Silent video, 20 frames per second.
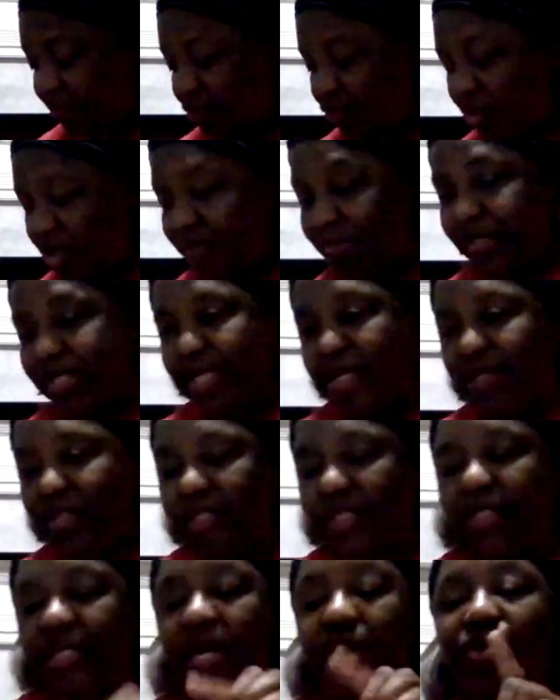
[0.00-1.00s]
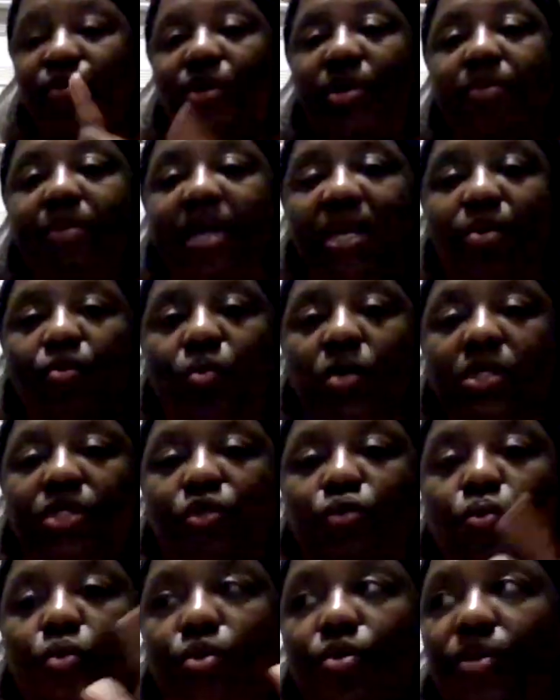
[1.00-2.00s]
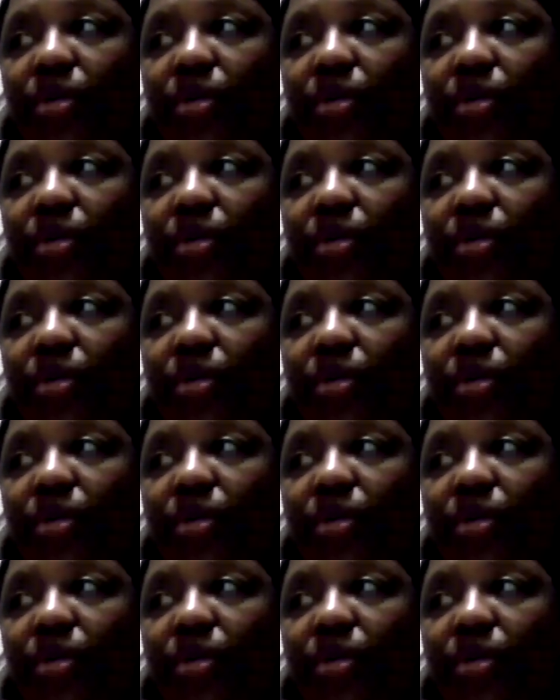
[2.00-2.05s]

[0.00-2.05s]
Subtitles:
2 upstairs because I already made 1 swirl